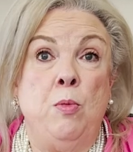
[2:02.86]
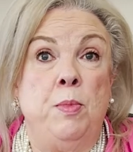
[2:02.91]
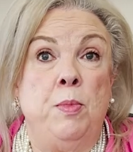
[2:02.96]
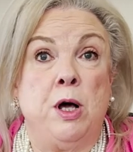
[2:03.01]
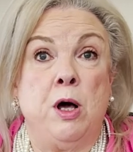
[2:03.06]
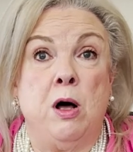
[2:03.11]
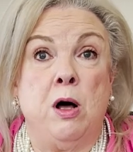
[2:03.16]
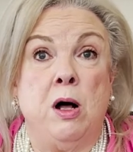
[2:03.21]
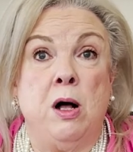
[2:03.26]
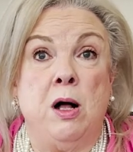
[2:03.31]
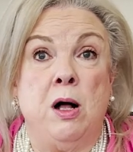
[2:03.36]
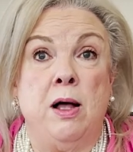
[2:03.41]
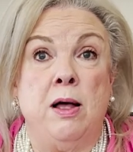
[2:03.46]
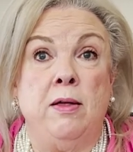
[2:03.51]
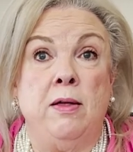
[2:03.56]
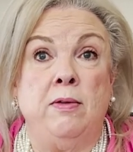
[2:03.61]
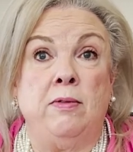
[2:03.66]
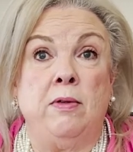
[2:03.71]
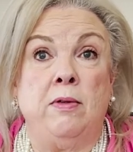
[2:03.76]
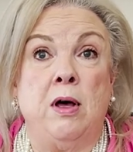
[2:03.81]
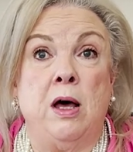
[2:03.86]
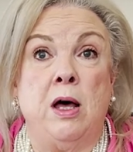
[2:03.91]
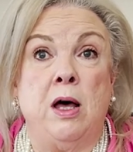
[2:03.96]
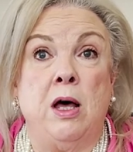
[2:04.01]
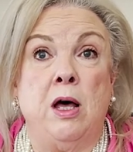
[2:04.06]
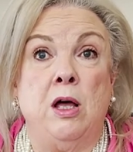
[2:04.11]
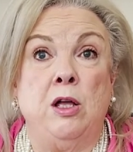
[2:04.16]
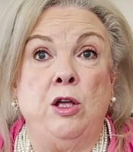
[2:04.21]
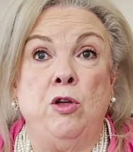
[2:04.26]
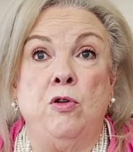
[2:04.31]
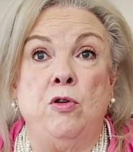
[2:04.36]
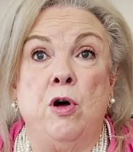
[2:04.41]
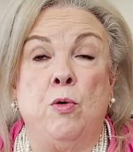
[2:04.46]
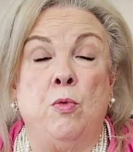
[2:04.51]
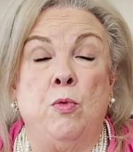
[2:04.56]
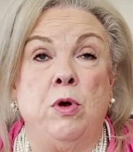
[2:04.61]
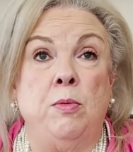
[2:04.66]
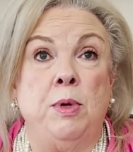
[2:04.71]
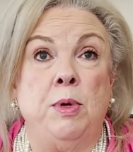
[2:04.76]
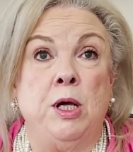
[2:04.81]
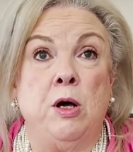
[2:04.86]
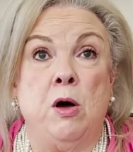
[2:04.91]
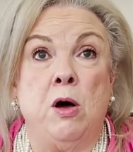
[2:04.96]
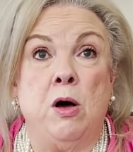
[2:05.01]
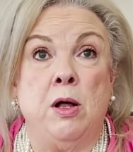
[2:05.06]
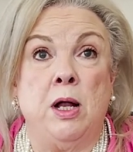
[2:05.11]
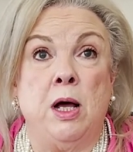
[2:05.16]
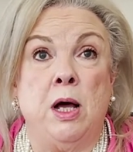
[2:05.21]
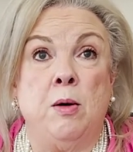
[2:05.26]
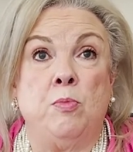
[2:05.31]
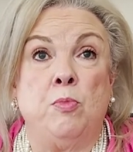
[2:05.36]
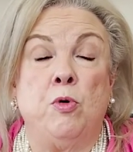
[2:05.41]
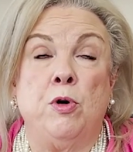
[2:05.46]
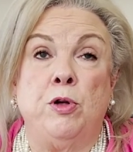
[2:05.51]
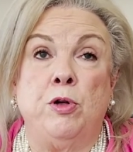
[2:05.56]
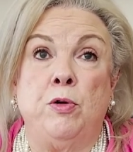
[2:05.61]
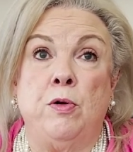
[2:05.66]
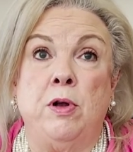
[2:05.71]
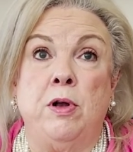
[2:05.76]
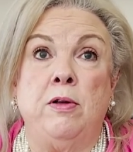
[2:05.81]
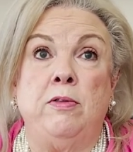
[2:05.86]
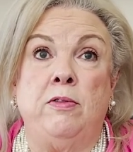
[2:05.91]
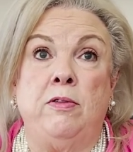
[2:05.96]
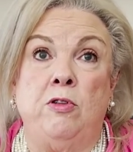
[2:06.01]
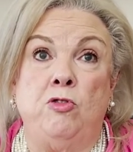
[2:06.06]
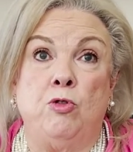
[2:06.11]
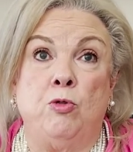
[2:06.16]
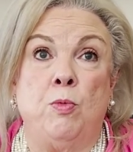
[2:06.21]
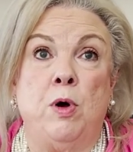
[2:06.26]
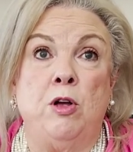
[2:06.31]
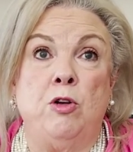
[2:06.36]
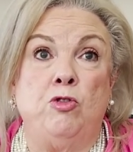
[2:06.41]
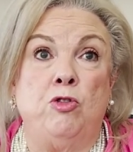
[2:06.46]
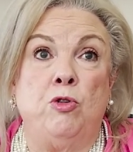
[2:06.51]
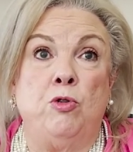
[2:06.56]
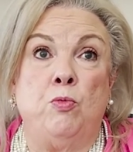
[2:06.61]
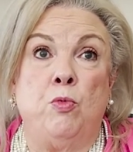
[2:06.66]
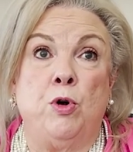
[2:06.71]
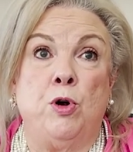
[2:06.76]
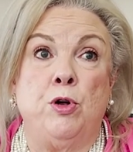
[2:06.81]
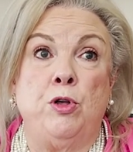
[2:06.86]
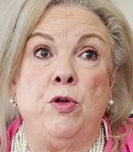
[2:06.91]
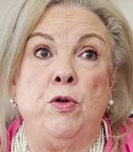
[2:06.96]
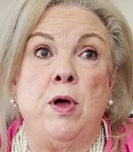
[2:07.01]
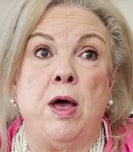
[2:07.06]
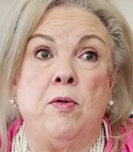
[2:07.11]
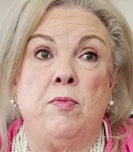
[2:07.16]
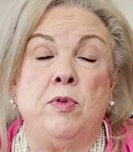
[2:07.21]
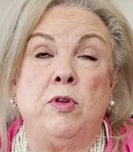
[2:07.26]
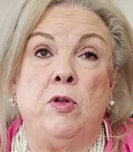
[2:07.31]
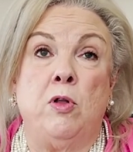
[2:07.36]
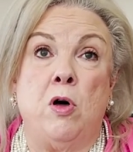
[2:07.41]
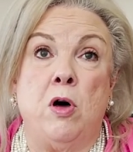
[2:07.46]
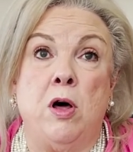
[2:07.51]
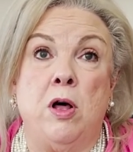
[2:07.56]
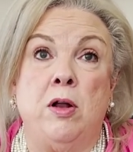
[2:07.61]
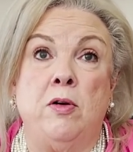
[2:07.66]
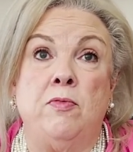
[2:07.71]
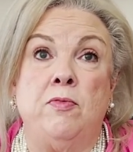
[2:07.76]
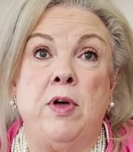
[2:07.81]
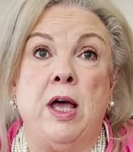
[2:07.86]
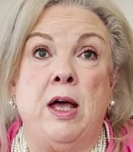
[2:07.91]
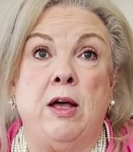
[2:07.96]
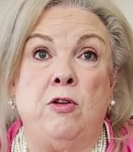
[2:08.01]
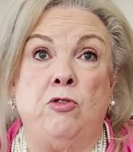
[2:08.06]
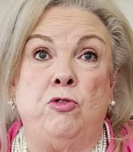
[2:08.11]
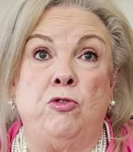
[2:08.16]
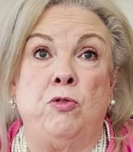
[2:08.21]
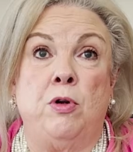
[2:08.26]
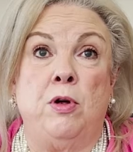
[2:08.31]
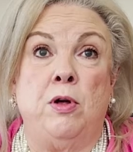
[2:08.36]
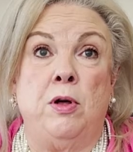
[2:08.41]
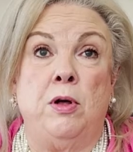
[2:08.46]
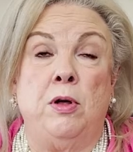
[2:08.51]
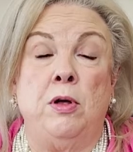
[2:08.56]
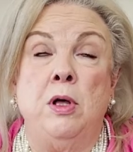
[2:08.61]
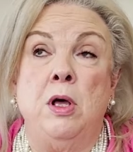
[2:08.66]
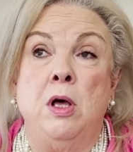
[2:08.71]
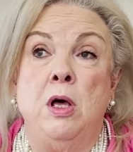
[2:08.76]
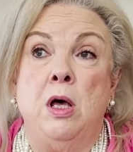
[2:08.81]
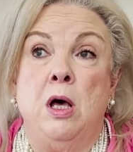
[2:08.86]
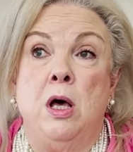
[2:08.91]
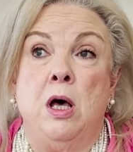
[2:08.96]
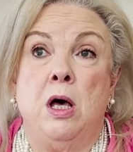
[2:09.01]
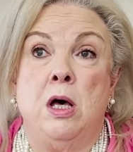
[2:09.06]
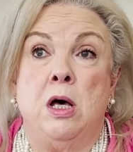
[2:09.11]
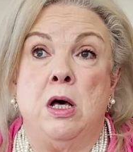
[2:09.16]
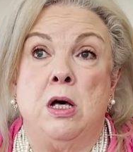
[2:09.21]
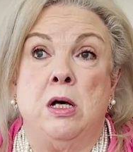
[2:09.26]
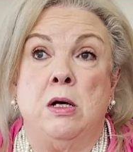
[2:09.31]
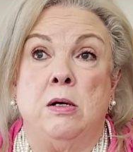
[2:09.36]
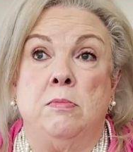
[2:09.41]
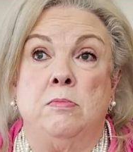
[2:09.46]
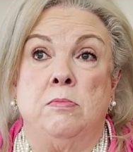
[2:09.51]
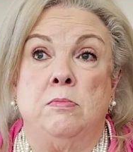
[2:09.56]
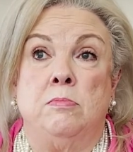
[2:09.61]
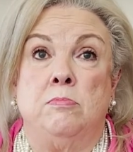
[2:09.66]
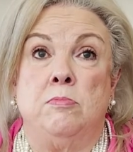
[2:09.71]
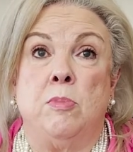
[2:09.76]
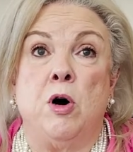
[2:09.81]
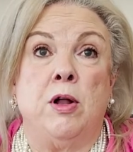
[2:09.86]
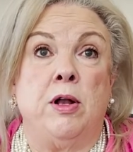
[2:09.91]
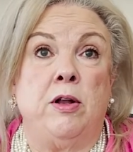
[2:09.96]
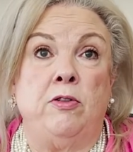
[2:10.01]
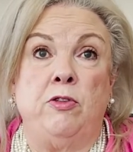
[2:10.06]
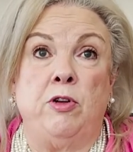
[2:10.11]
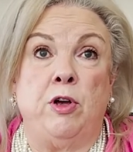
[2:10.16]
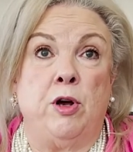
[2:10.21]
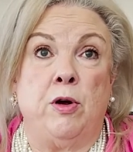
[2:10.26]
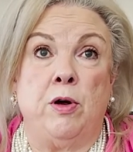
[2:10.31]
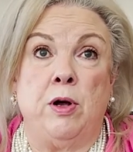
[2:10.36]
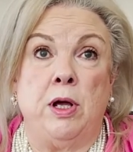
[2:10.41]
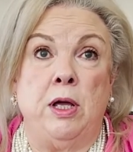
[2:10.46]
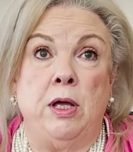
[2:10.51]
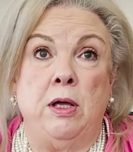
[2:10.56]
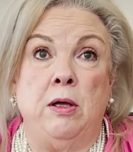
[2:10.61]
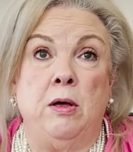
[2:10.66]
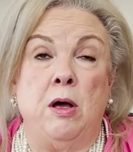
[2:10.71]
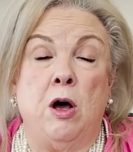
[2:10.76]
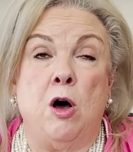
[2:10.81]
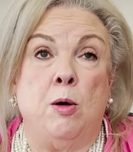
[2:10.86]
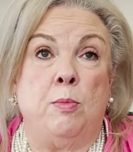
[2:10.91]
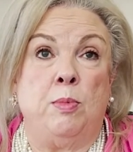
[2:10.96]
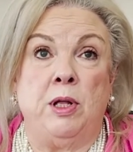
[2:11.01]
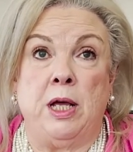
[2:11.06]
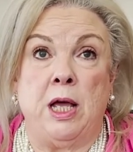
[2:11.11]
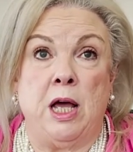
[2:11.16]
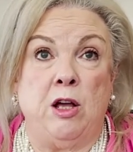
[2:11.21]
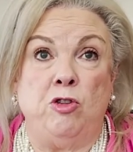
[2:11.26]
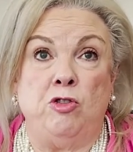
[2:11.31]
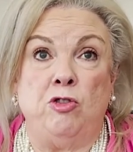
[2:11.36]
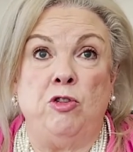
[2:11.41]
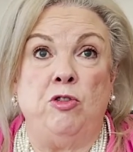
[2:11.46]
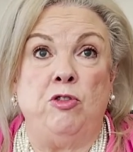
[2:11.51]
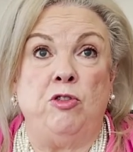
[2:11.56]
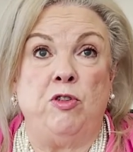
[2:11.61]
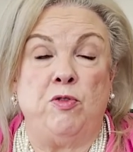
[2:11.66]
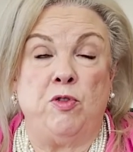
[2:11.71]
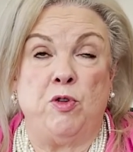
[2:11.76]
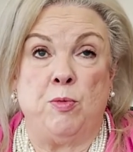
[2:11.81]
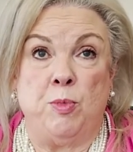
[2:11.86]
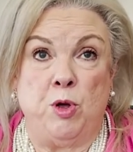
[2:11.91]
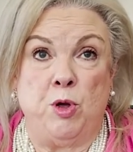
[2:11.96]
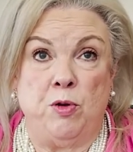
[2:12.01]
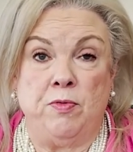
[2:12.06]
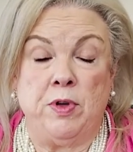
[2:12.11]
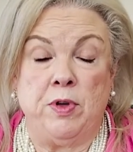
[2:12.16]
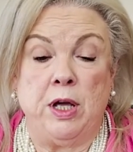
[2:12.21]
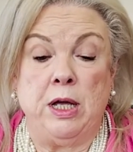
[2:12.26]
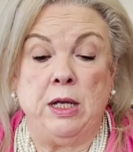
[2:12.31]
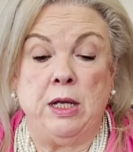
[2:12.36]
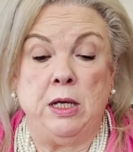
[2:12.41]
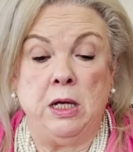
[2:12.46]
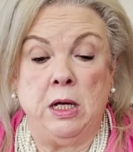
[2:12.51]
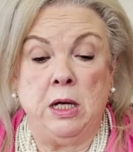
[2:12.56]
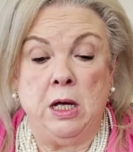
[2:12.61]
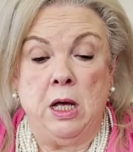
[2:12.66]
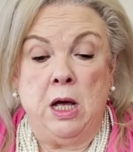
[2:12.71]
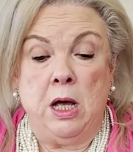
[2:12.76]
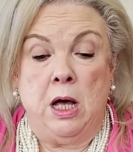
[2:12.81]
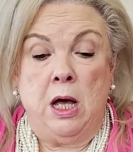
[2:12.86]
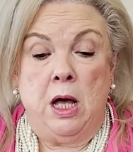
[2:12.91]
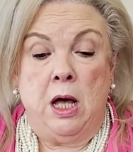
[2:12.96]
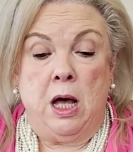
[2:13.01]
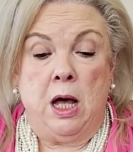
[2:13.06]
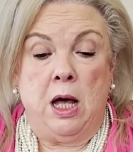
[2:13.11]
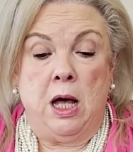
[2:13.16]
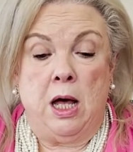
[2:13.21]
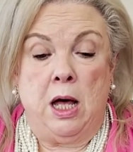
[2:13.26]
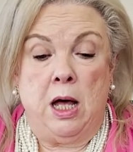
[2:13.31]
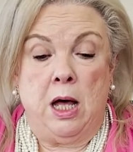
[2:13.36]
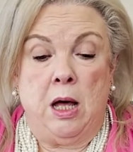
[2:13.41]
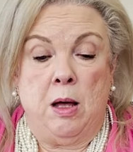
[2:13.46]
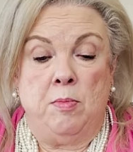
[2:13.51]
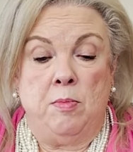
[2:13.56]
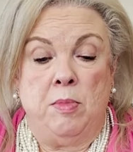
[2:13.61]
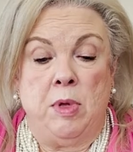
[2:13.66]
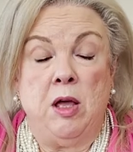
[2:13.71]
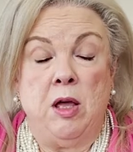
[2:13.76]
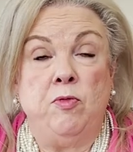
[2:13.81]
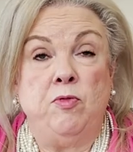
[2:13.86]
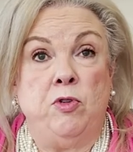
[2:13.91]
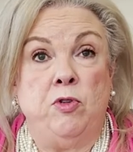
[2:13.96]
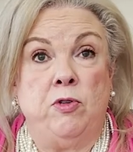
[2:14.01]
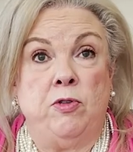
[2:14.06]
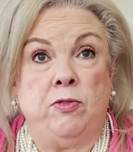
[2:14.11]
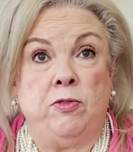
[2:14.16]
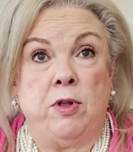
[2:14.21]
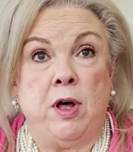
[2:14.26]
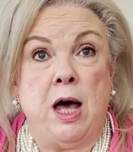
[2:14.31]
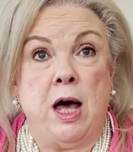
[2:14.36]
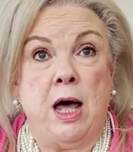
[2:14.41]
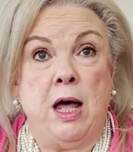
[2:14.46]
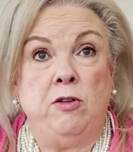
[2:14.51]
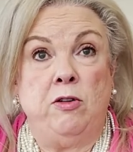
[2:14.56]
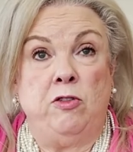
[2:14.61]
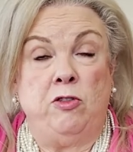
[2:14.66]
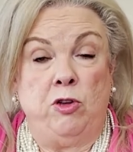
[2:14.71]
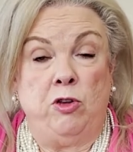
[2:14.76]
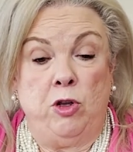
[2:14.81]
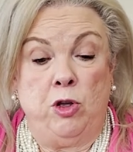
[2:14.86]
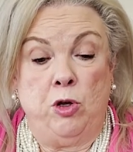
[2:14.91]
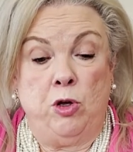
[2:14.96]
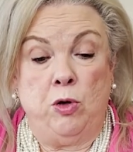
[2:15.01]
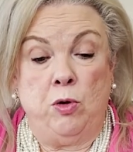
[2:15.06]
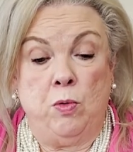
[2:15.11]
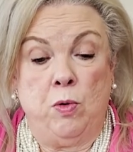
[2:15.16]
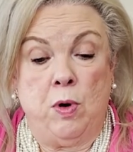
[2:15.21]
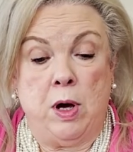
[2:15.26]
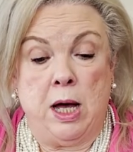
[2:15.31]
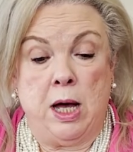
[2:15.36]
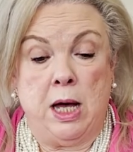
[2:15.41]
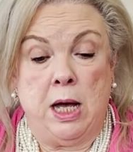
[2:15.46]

because you don't want to be caught up where you're in a situation where you have a lot of extra monetary obligations if you're moving. If you decide to